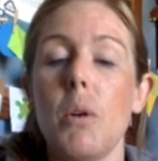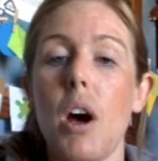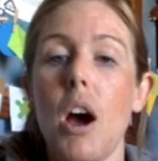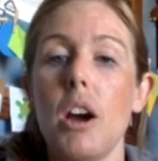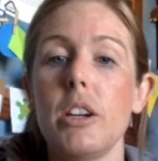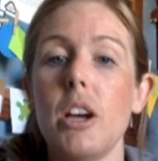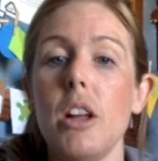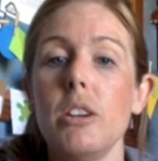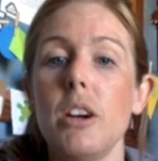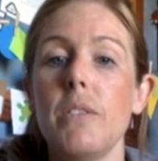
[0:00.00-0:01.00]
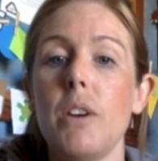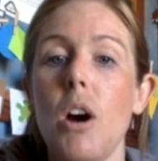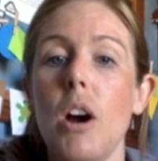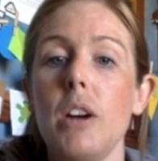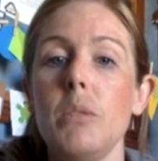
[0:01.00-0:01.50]
our color of
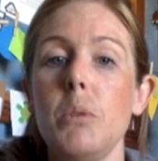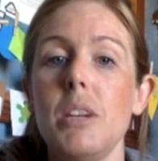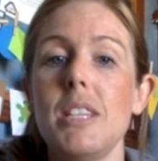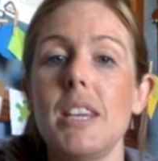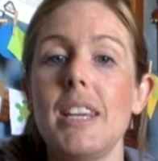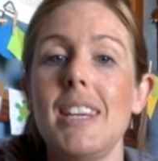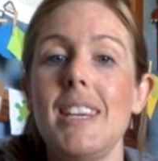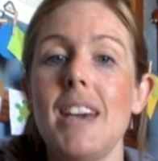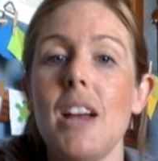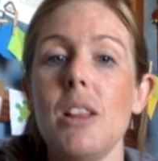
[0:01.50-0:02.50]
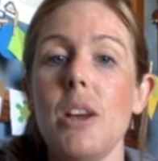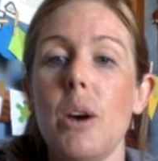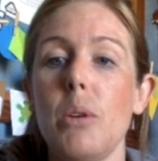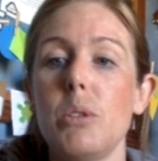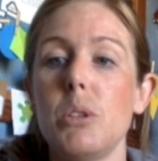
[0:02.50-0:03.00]
card was
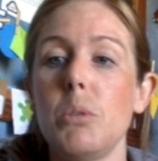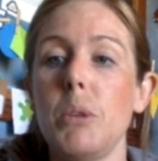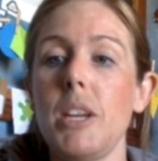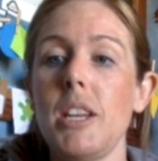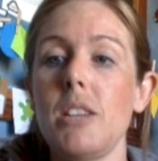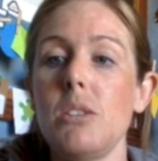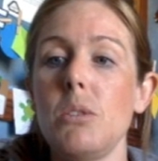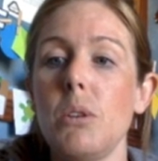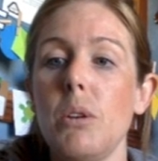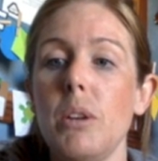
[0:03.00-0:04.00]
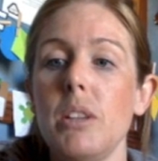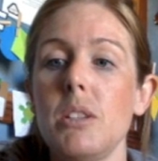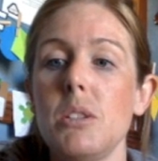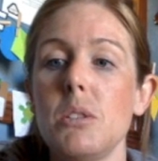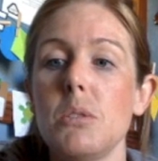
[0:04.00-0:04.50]
yellow. So we need to go and
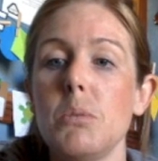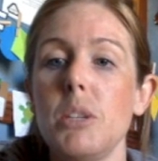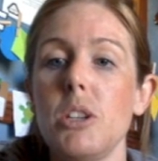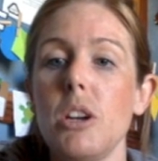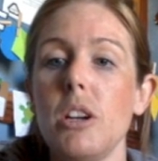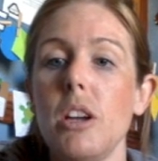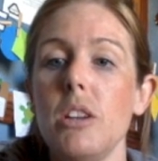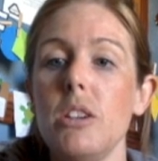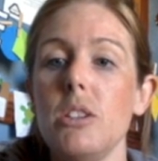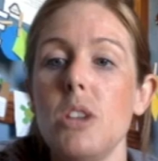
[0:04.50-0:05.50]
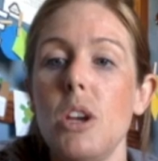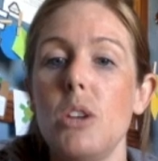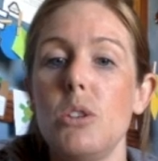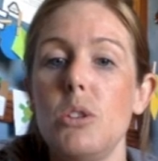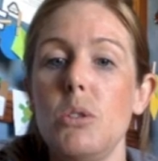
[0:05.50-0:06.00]
switch our colors
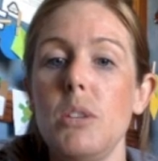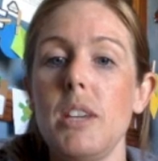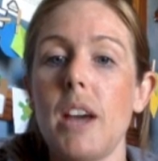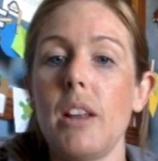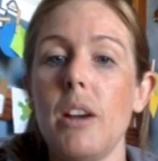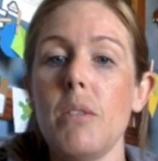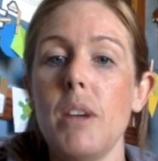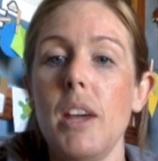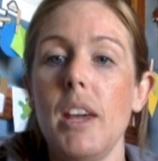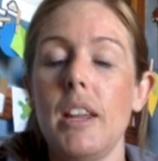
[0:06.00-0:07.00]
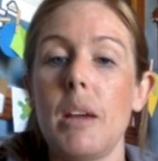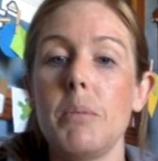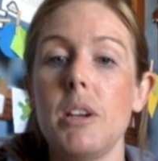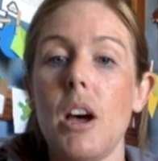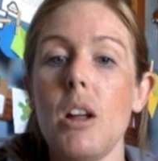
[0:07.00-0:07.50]
to yellow. And
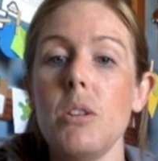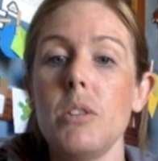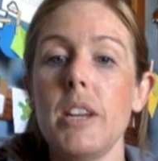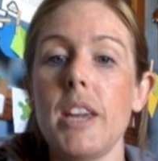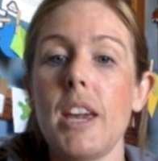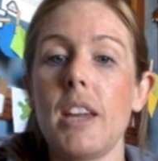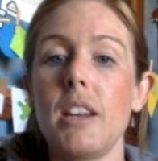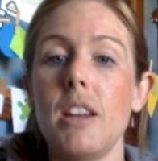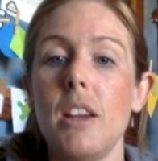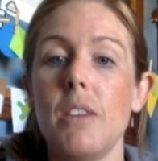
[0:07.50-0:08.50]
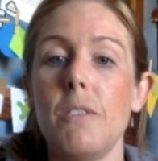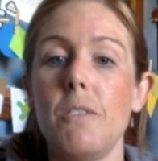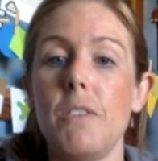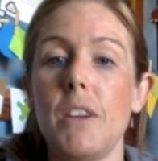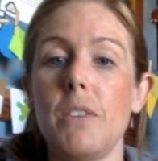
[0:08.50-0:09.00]
I'm coloring in
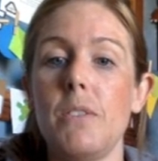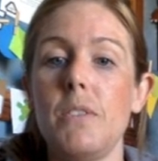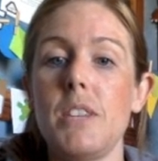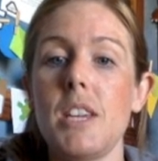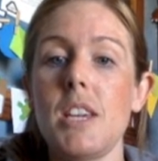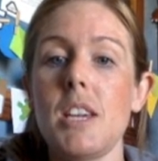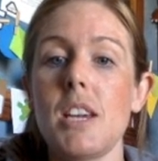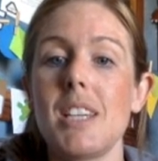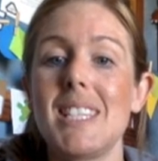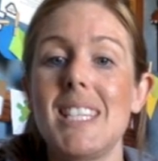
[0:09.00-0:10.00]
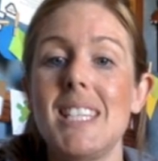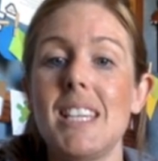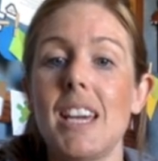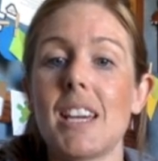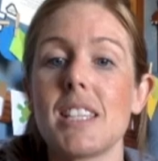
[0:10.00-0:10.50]

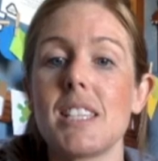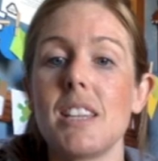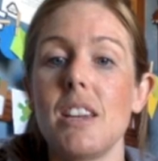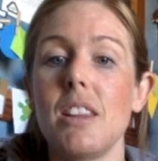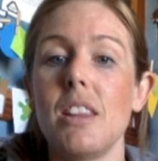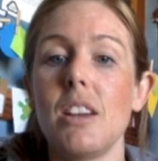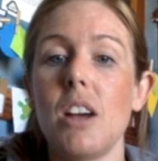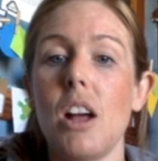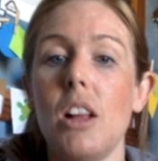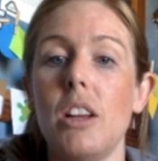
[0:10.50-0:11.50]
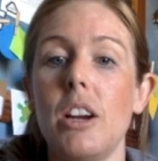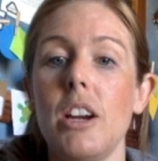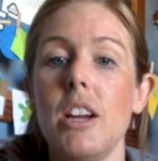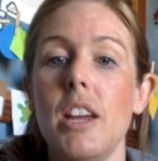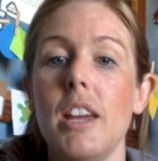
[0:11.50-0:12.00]
56. The
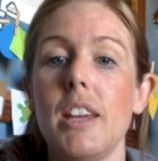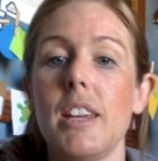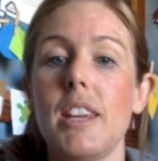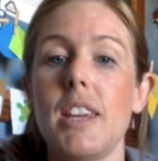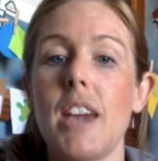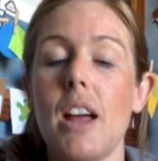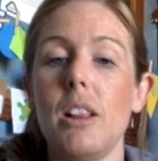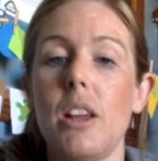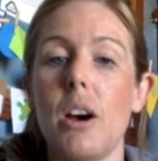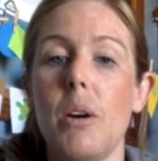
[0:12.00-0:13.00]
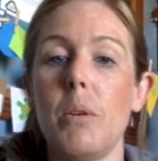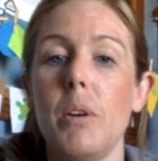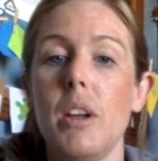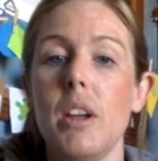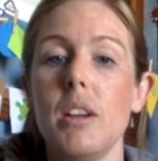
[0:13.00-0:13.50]
color
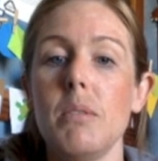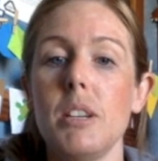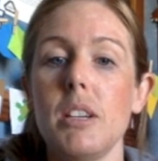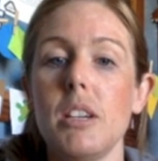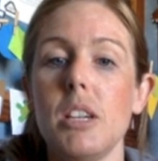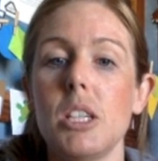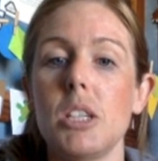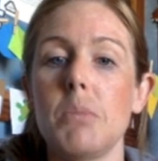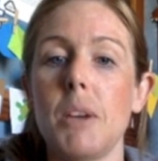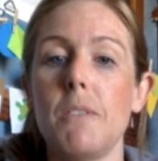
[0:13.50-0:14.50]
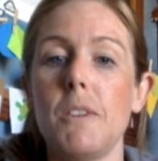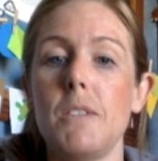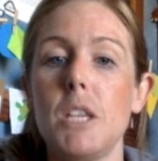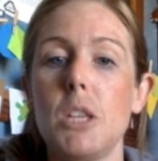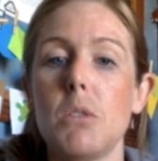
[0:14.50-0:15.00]
yellow. I'm going to color in my
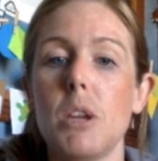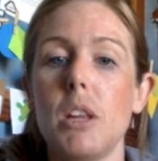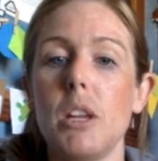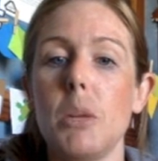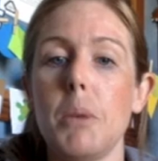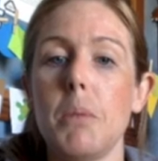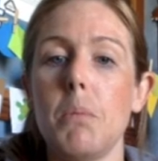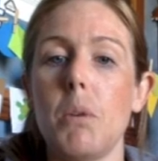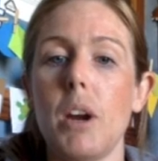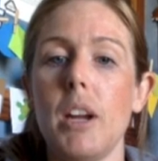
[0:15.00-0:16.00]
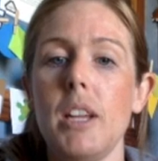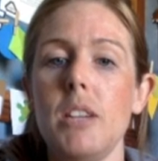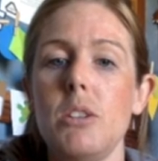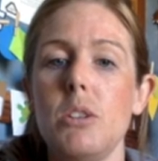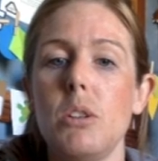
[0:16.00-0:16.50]
53 a little bit more. I
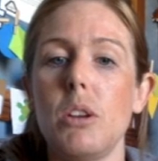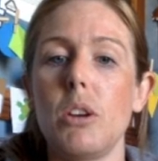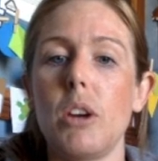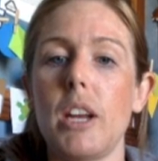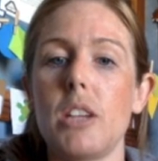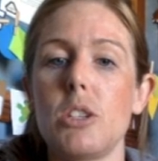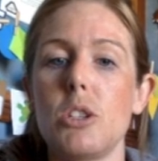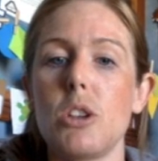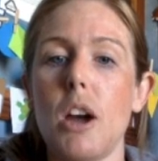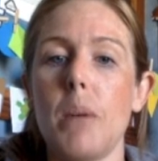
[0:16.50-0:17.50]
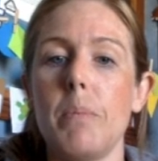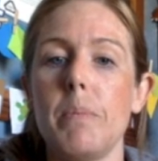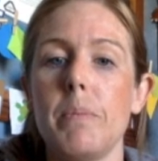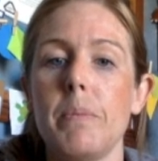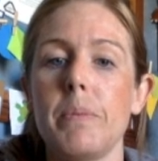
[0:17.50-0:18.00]
didn't do the greatest job.
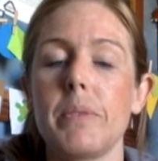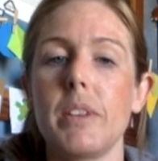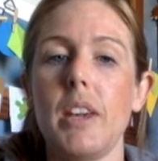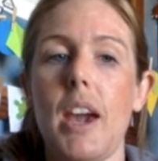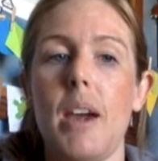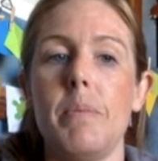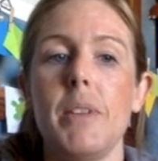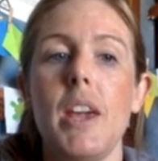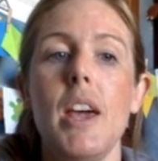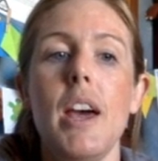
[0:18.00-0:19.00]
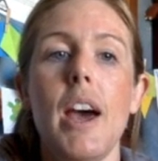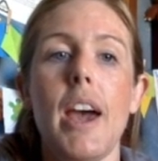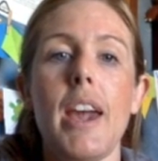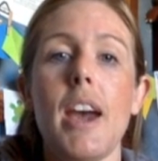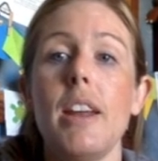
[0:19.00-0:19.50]
Okay.
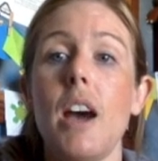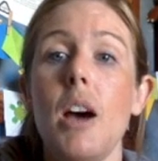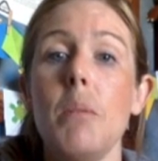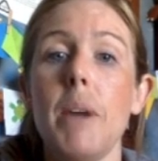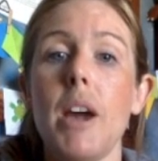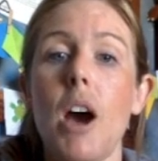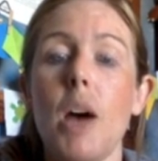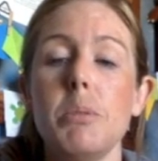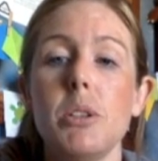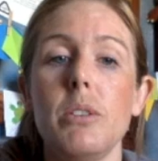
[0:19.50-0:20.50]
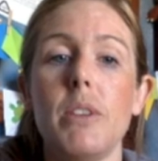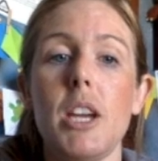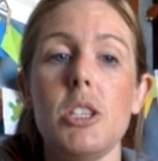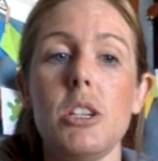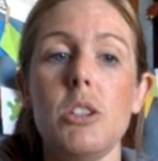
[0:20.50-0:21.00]
And on my
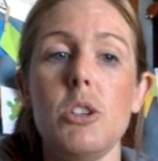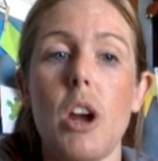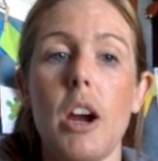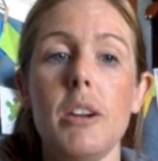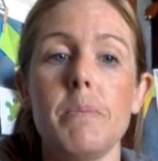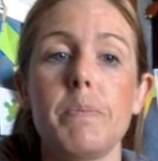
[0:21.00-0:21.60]
observation chart,